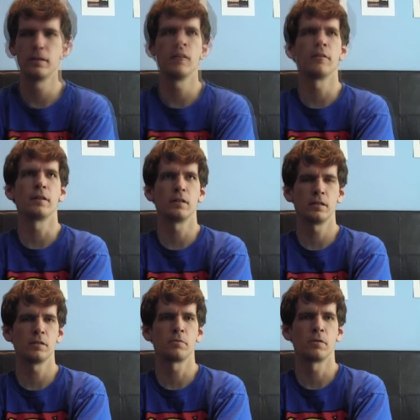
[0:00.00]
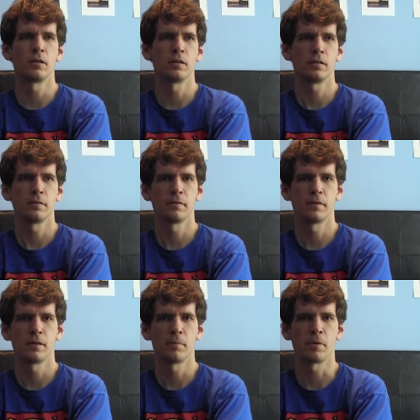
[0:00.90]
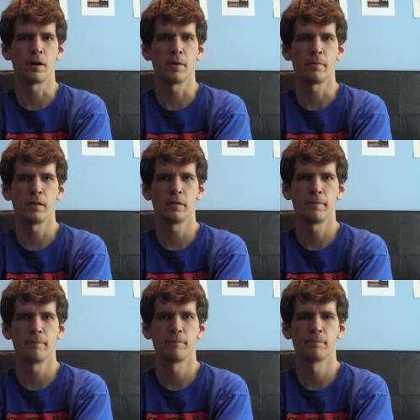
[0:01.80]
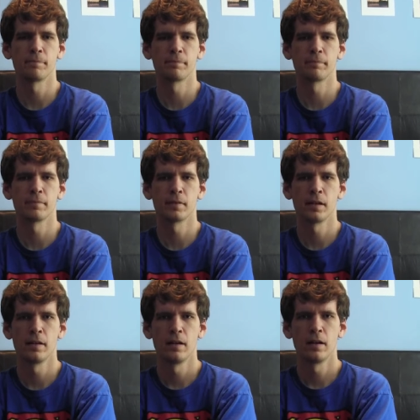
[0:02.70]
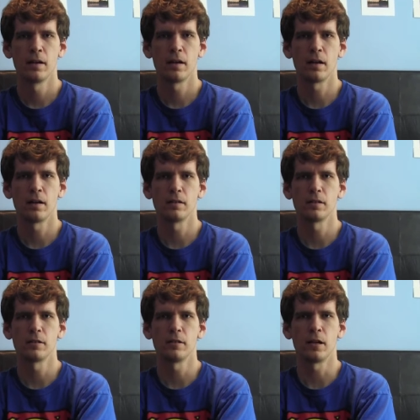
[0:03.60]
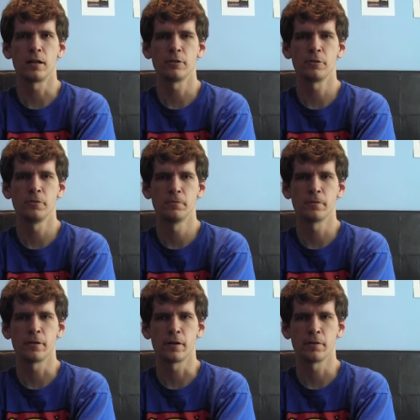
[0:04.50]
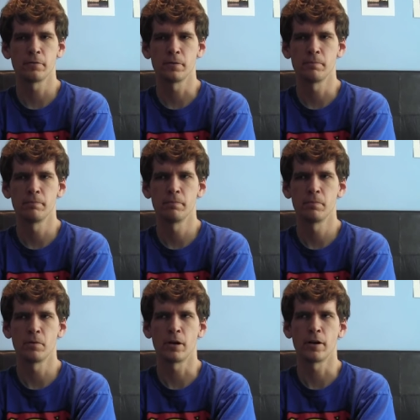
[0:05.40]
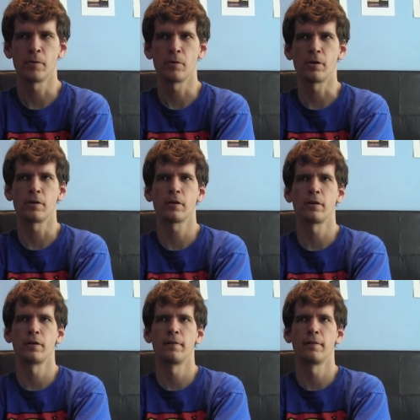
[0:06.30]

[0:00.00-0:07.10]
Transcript: There is this one apartment. Uh, it's not too far from where I work.